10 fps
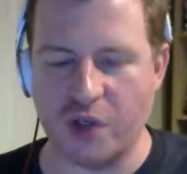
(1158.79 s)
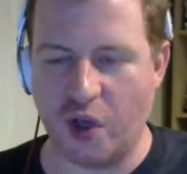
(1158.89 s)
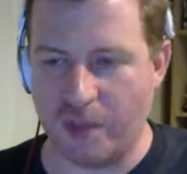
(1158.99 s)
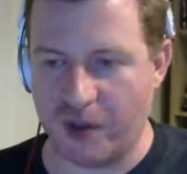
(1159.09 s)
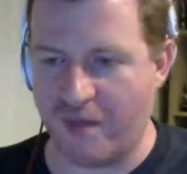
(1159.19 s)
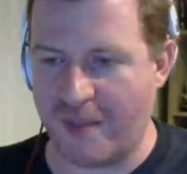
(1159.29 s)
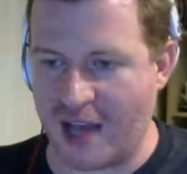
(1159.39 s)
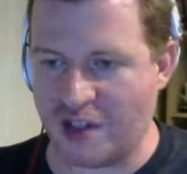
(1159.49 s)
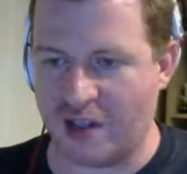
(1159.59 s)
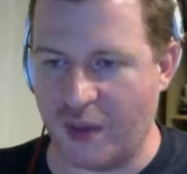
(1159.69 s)
is it called Book of
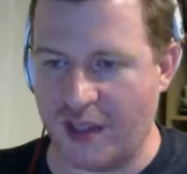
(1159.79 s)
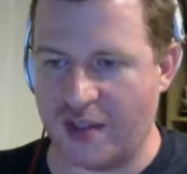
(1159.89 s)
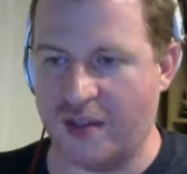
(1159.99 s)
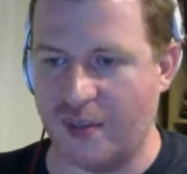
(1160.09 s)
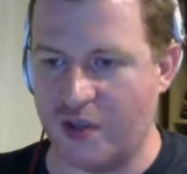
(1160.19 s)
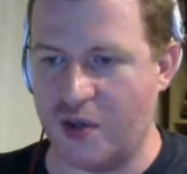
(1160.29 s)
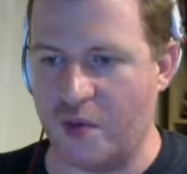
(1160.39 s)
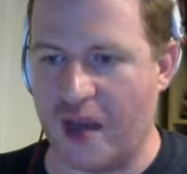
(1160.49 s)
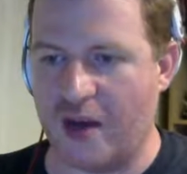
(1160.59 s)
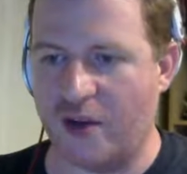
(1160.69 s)
Magic, the one that's similar
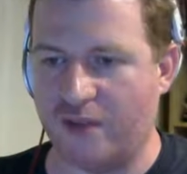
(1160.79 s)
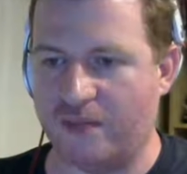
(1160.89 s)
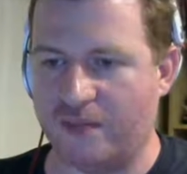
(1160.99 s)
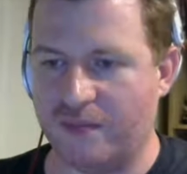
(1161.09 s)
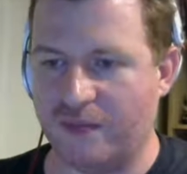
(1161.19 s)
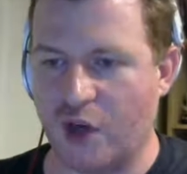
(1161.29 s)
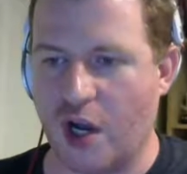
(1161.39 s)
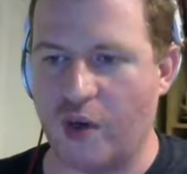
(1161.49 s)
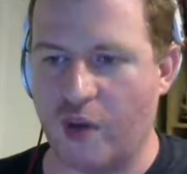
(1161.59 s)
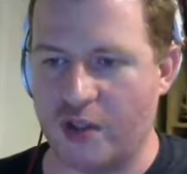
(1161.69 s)
to Battle for
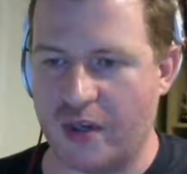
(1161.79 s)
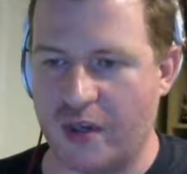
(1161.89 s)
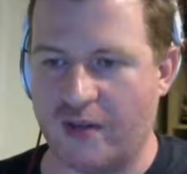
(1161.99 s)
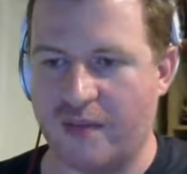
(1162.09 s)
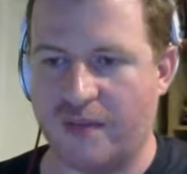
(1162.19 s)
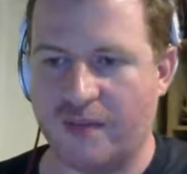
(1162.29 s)
Hogwarts or whatever?